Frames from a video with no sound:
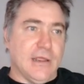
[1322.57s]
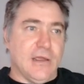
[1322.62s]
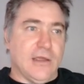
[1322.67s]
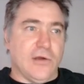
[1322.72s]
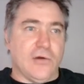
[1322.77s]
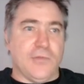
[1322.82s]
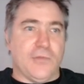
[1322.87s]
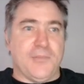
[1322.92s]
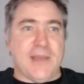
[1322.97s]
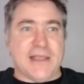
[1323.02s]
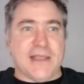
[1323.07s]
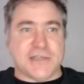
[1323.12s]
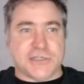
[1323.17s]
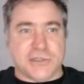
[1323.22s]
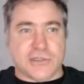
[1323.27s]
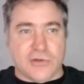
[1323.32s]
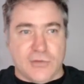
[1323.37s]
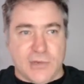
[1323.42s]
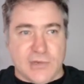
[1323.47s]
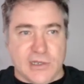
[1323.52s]
or batch
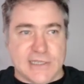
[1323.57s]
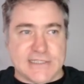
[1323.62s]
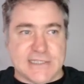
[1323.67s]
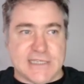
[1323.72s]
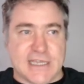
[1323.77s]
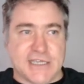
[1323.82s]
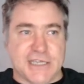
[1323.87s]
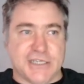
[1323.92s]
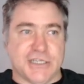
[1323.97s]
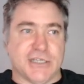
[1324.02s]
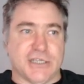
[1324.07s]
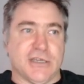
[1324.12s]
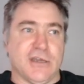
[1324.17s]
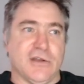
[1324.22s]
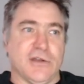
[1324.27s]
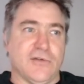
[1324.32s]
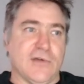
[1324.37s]
normalization or